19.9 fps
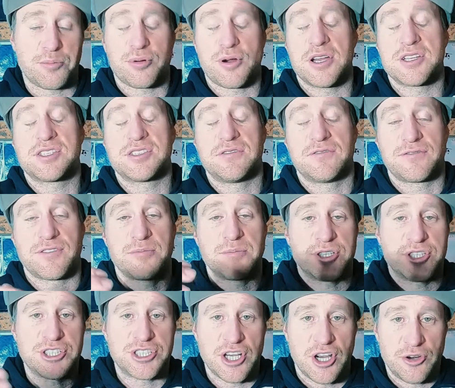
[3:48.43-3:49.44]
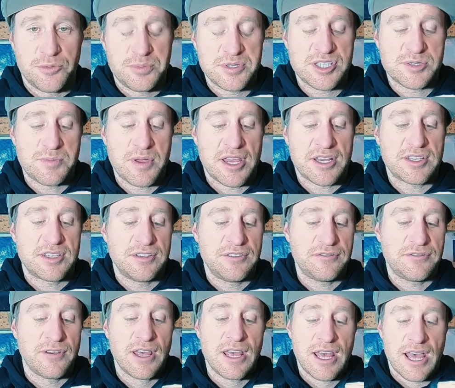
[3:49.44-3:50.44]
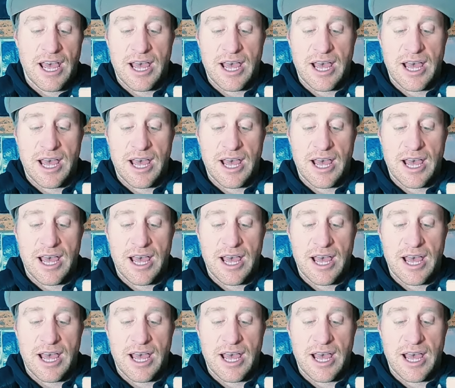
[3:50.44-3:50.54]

impressive from a shell perspective.